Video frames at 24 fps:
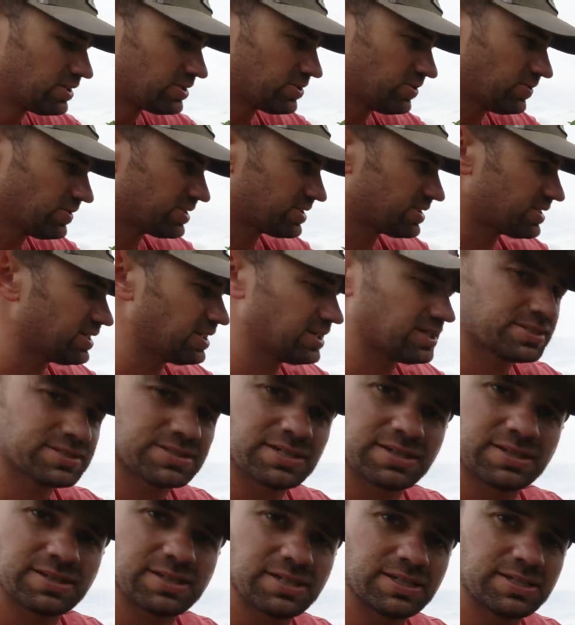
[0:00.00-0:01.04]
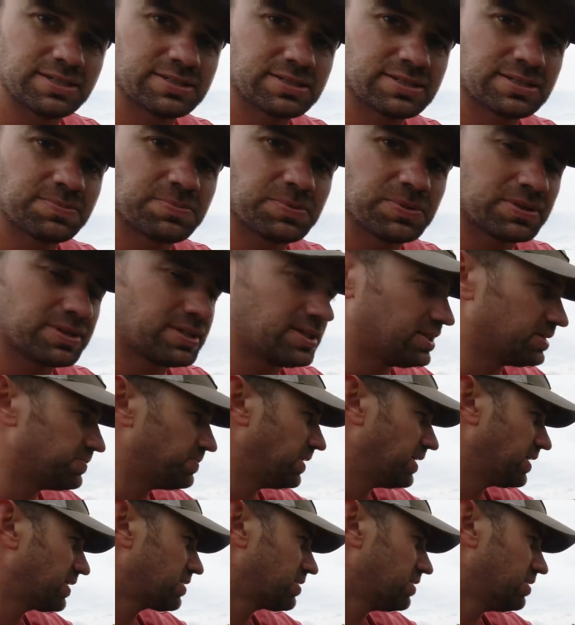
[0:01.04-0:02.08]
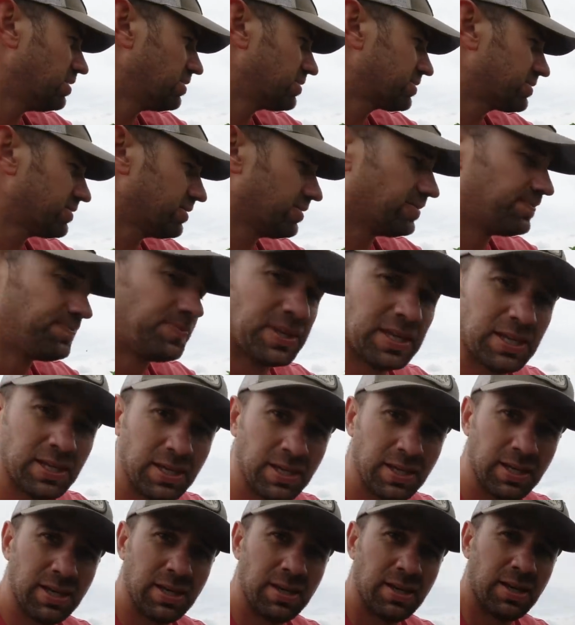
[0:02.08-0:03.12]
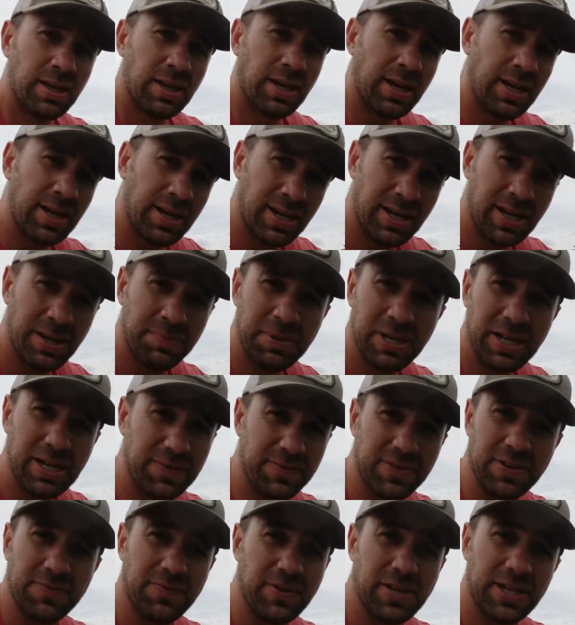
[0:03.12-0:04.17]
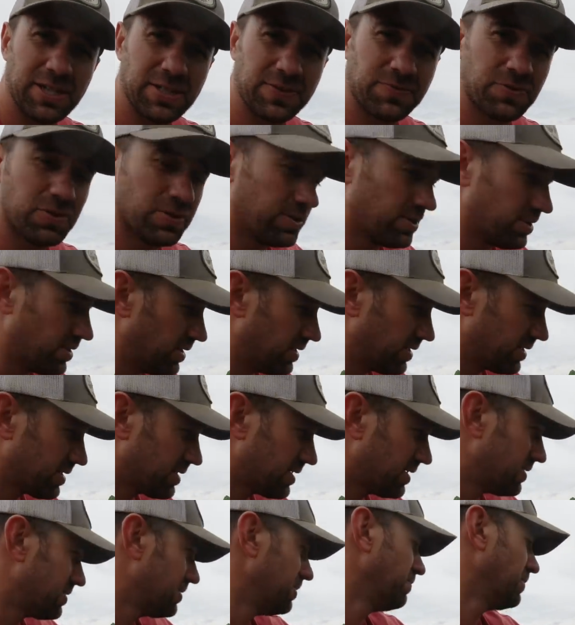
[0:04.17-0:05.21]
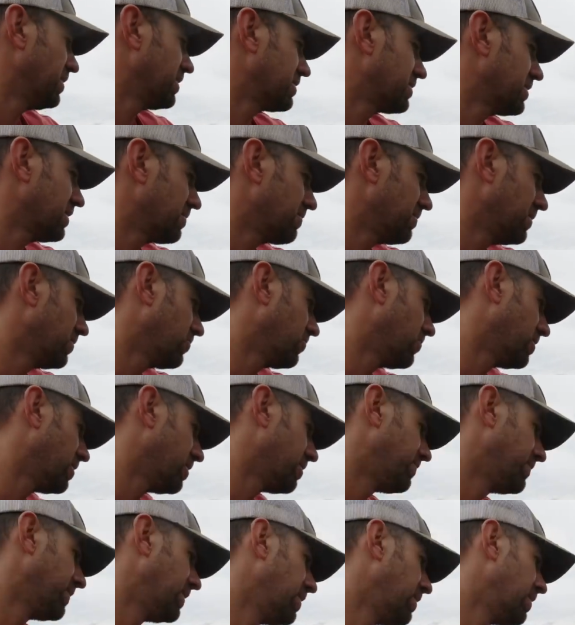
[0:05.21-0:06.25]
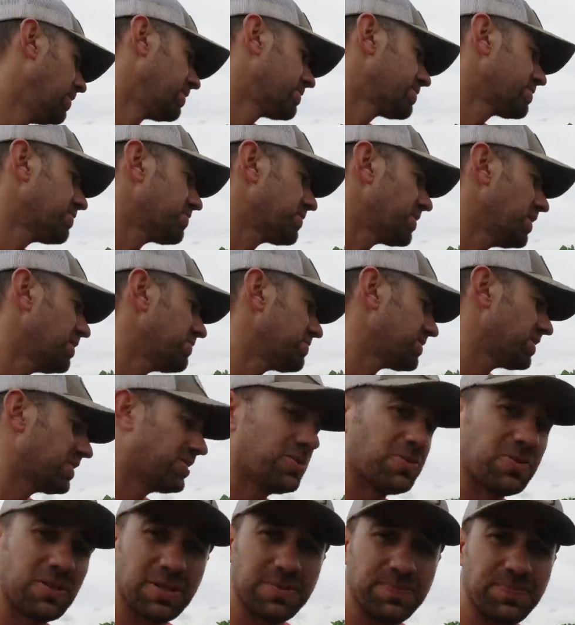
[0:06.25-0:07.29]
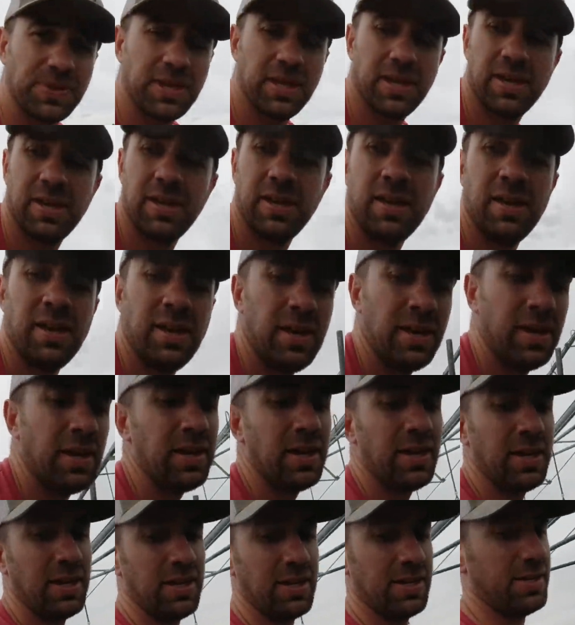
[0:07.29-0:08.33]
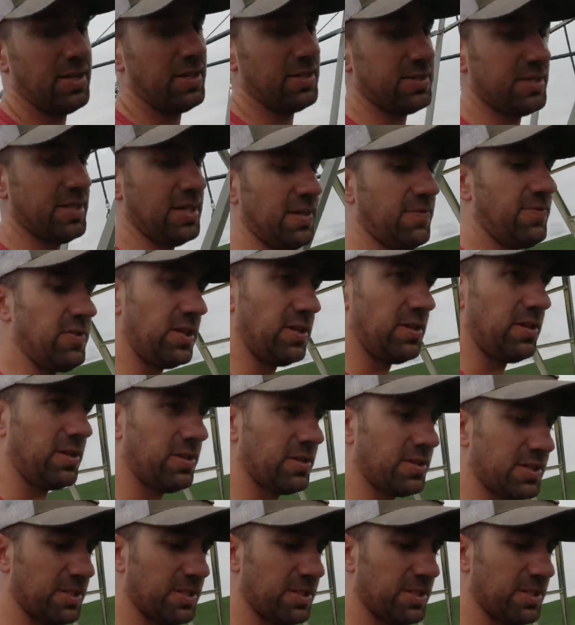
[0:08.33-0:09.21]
So it stinks on these to put these back on, so I might have to fast forward this because it might take me a while. Sometimes I do it, doesn't take very long.